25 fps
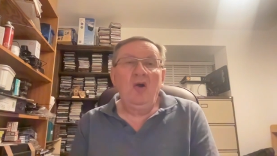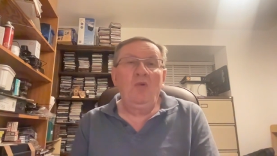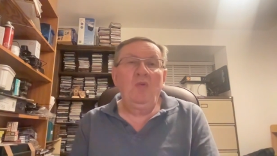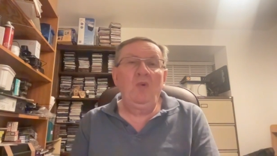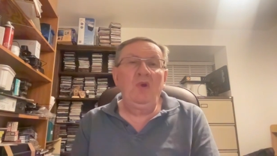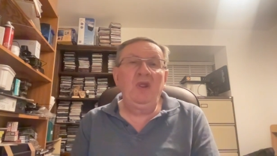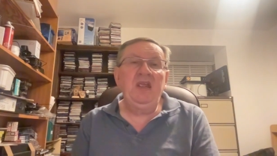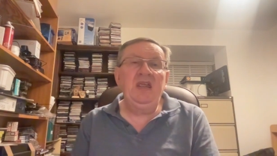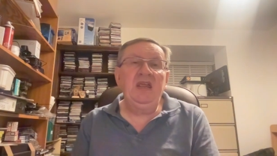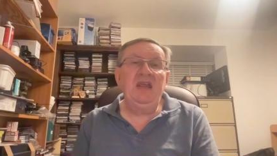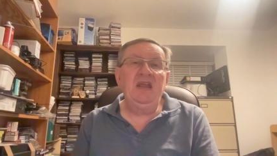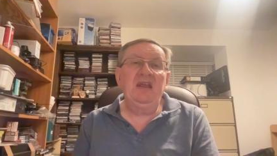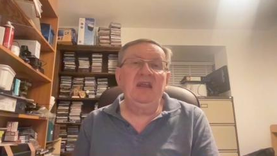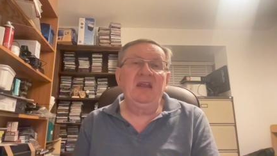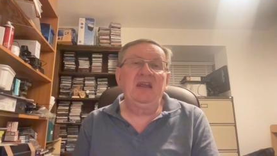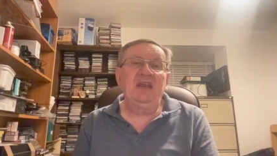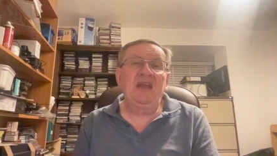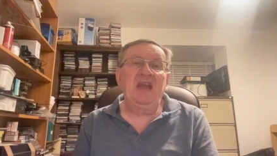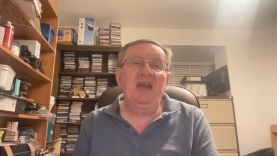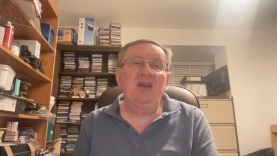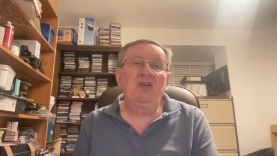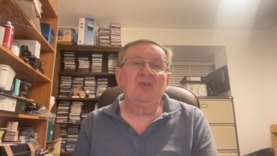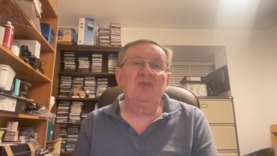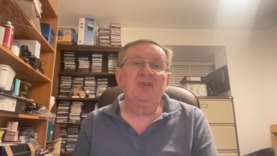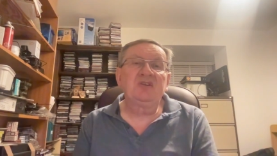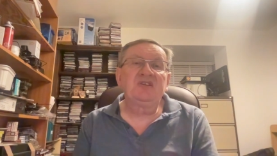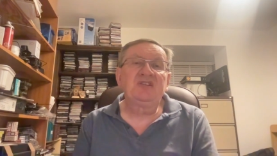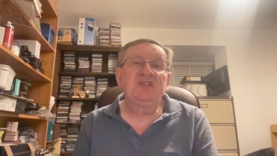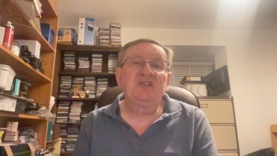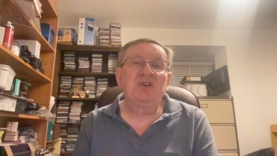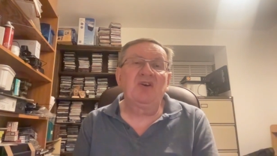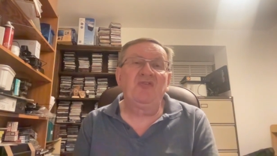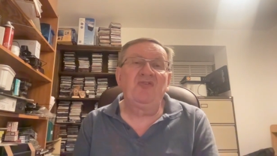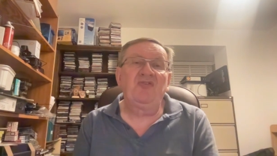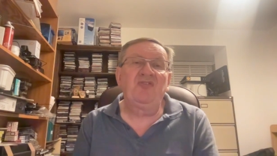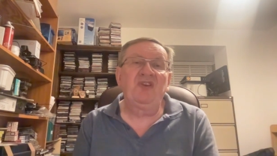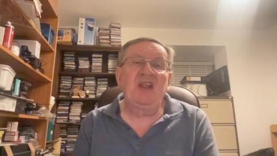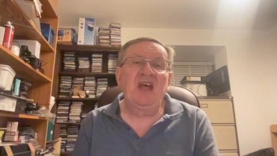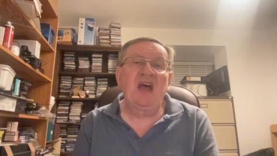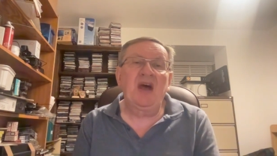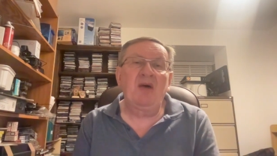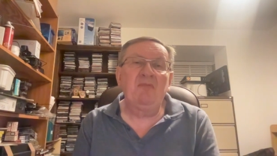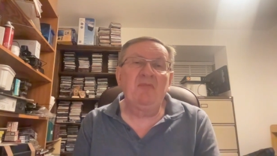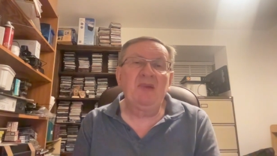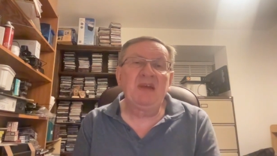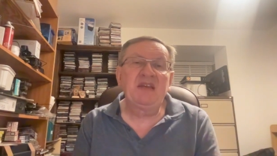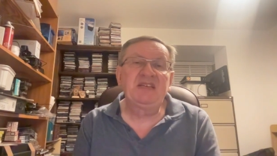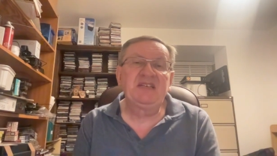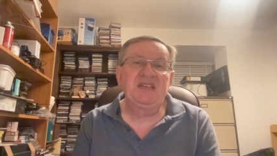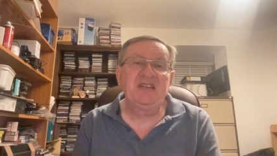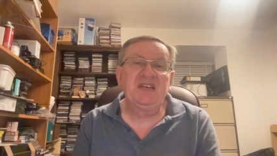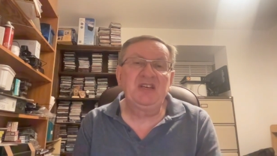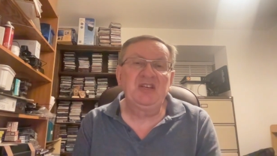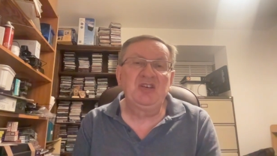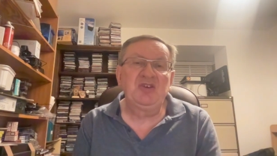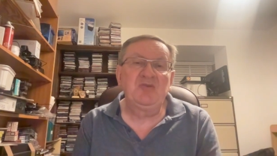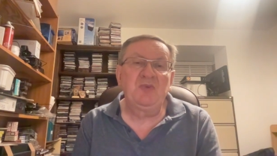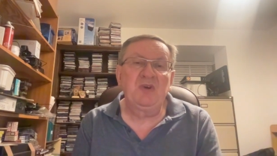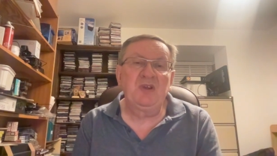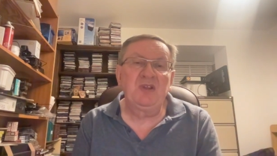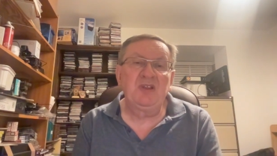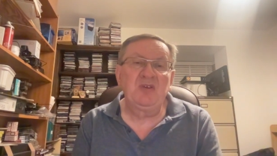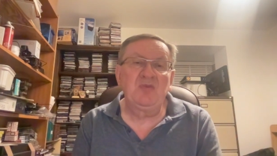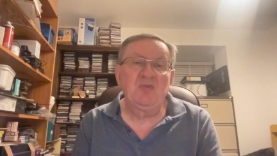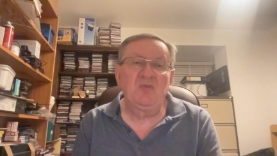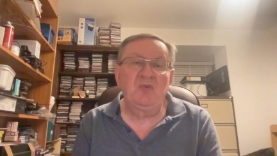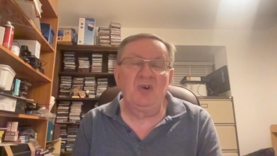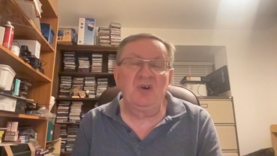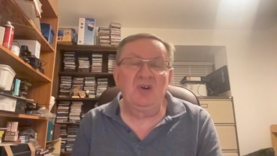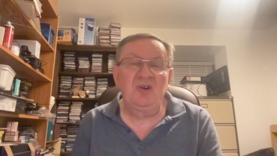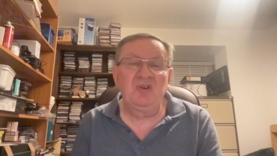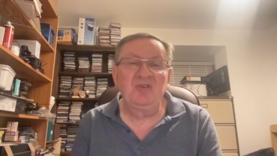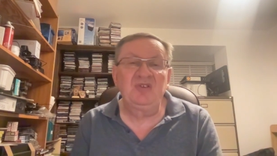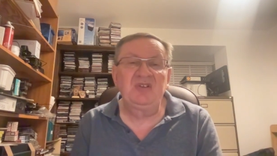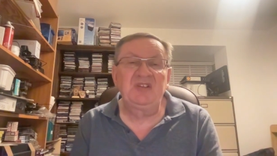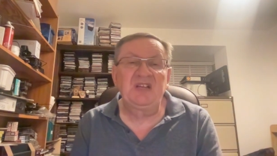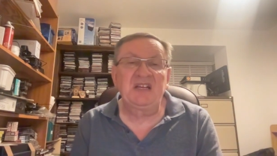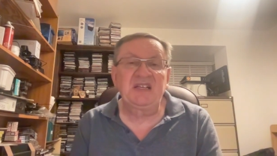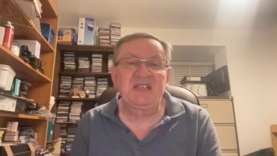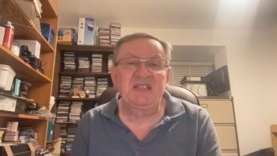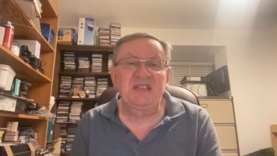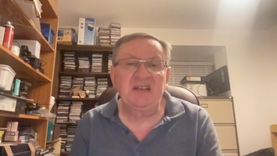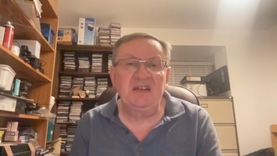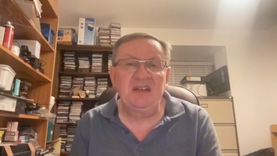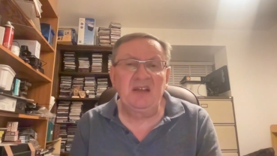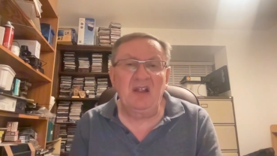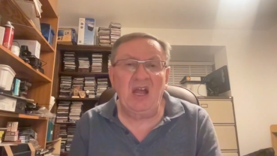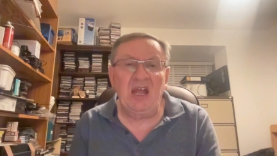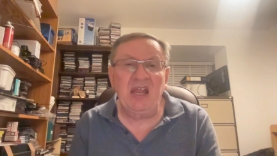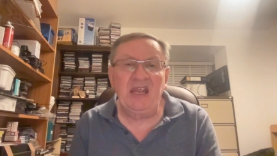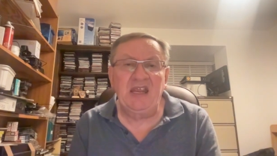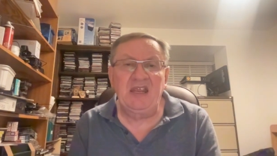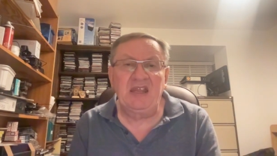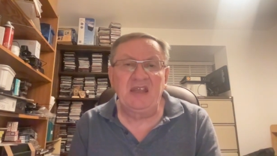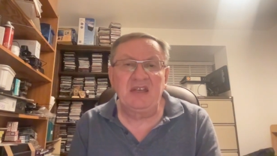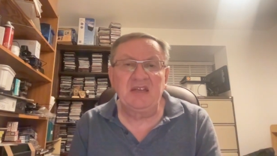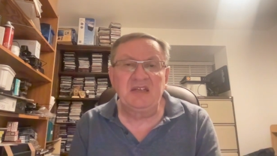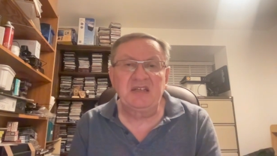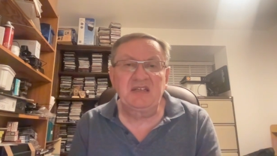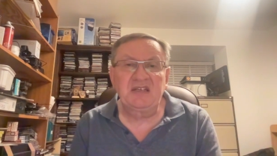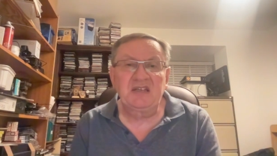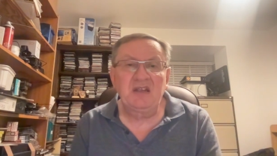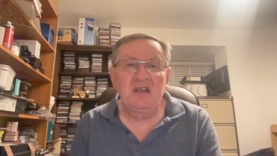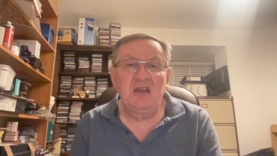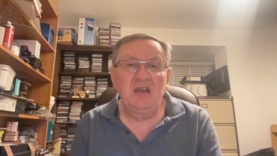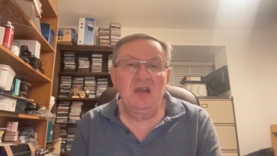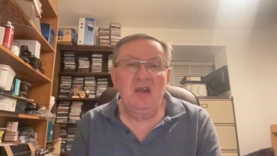We cannot soften our message when the world doesn't like it.